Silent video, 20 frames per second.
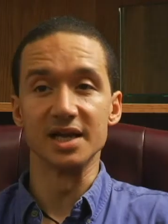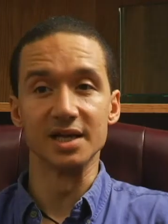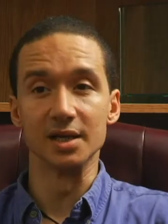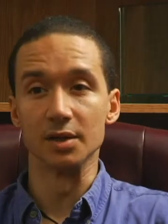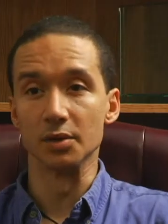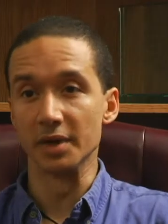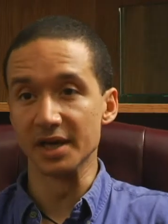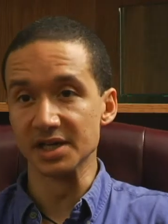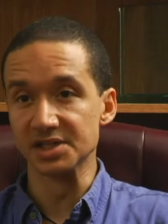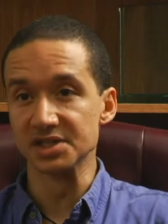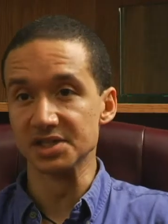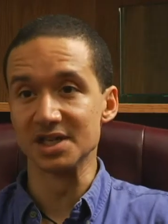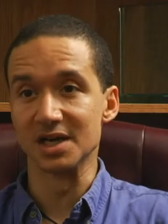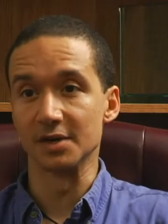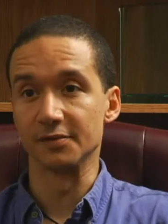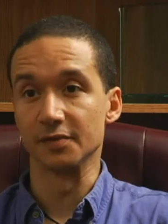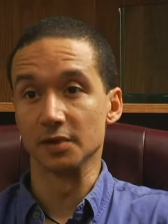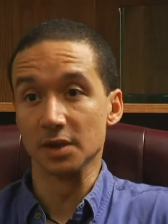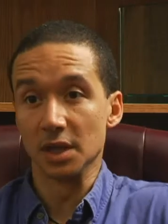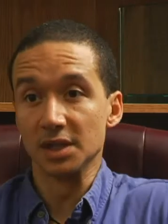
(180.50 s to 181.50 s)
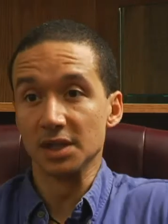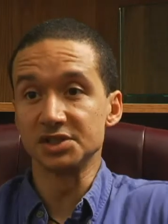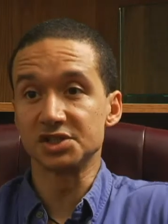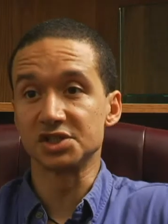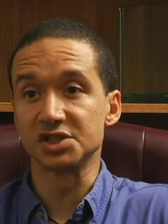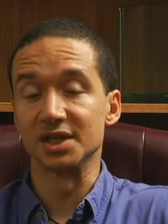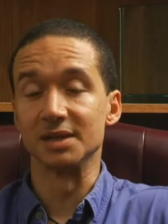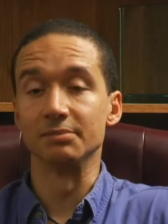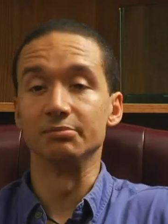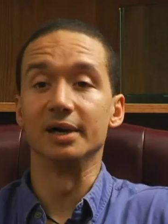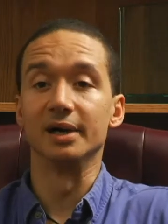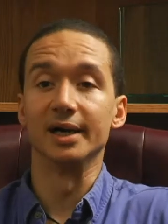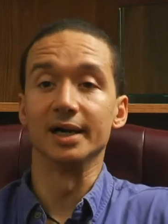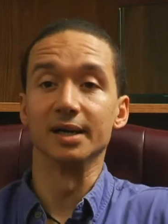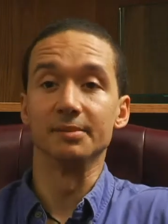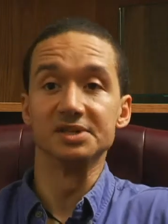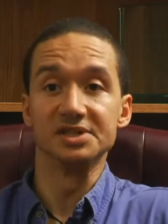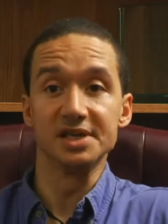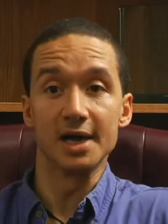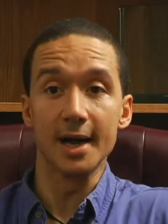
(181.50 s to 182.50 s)
taking your agent out for lunch and
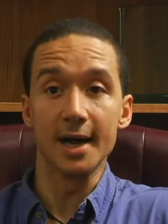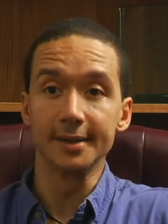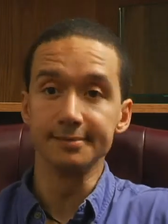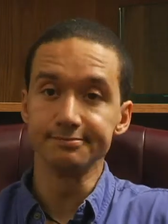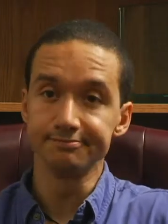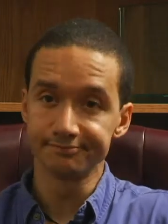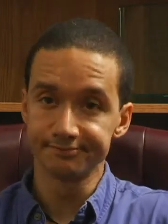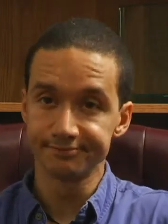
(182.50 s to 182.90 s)
buying him a tie.